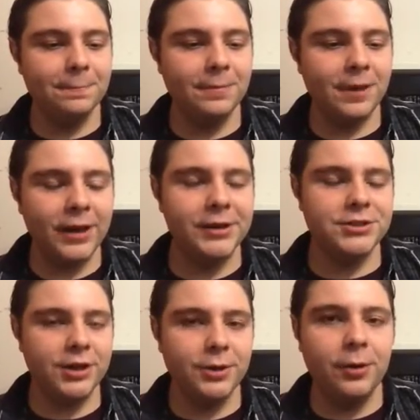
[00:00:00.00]
I
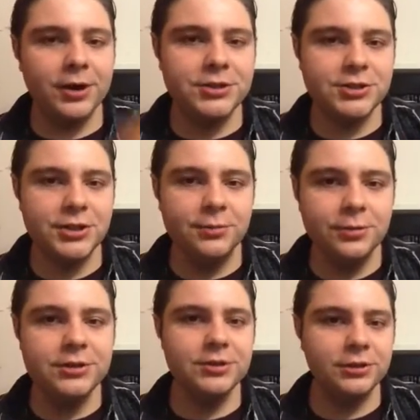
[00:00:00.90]
decided to watch this again
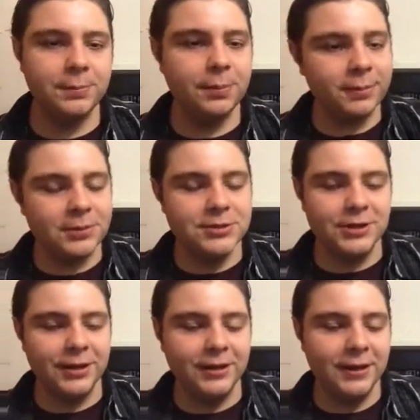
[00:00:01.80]
recently. Big
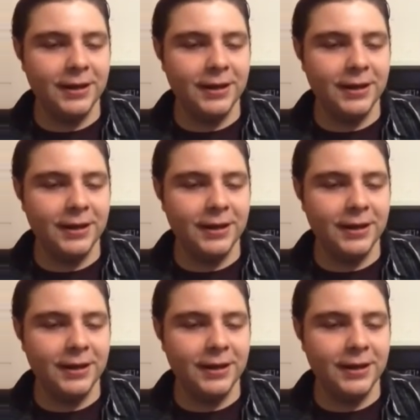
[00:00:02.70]
mistake.